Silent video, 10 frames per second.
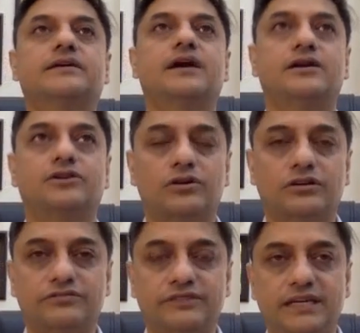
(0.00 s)

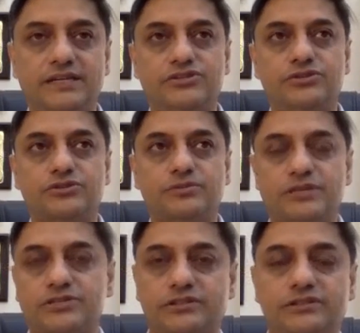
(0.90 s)
cartography and
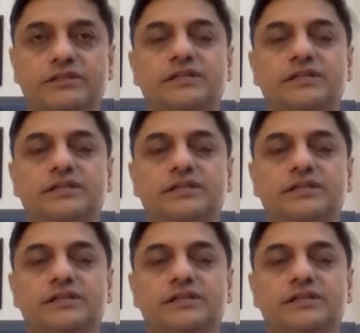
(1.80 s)
geospatial